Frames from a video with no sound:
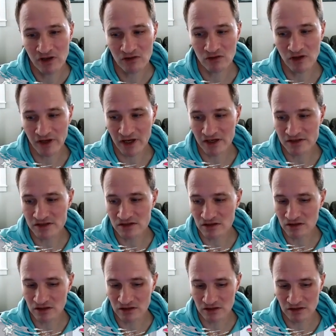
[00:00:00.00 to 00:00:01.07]
Like I
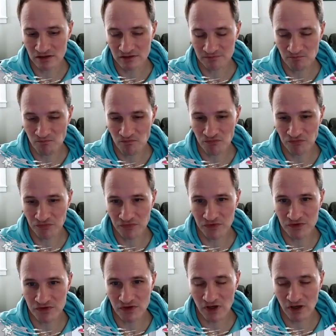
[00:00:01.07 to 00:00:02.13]
saw
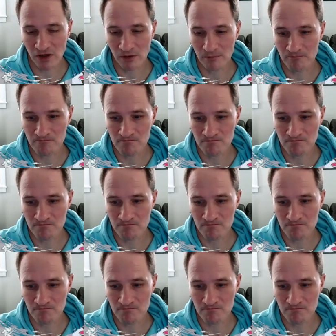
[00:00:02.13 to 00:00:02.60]
um,